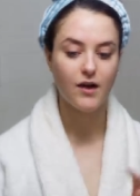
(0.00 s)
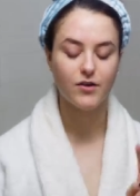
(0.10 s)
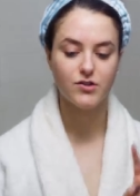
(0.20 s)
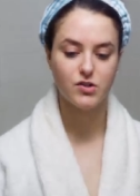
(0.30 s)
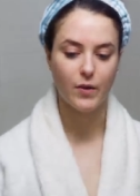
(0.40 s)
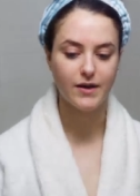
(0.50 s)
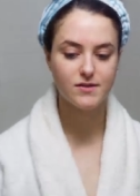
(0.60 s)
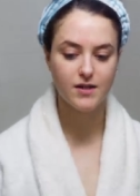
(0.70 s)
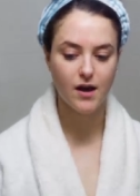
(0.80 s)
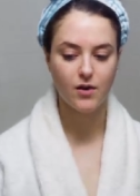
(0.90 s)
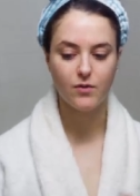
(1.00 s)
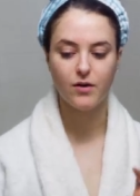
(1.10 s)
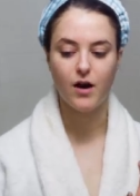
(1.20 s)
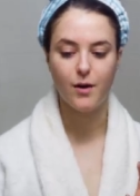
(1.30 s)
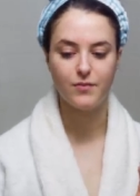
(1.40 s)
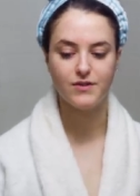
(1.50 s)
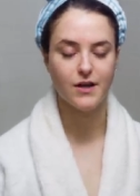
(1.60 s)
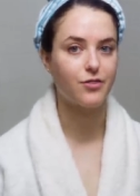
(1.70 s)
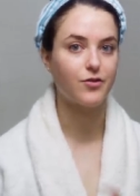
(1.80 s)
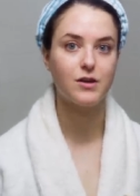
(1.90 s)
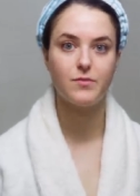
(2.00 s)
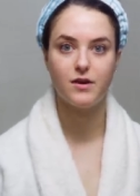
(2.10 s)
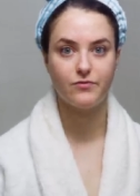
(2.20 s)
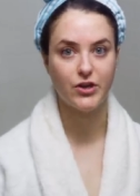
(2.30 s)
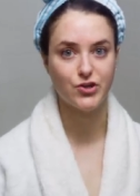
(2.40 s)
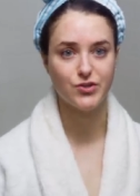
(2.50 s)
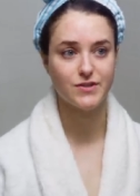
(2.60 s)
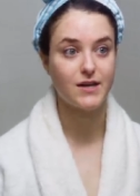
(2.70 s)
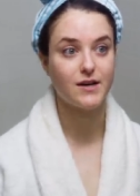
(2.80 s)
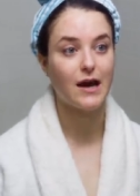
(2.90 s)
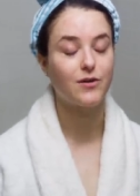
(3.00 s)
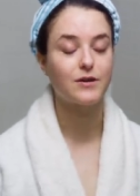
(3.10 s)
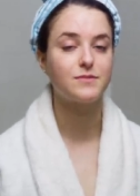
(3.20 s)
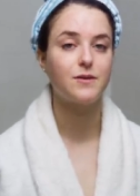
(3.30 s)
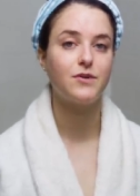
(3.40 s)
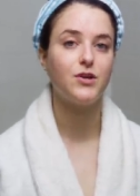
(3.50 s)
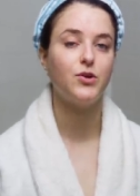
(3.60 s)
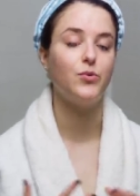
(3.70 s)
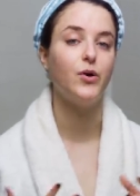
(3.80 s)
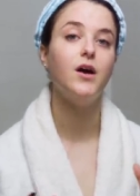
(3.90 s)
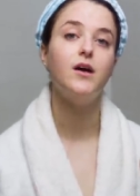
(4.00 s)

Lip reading: I've gone twice now. It's like 30-minute facials in and out. I'm somebody who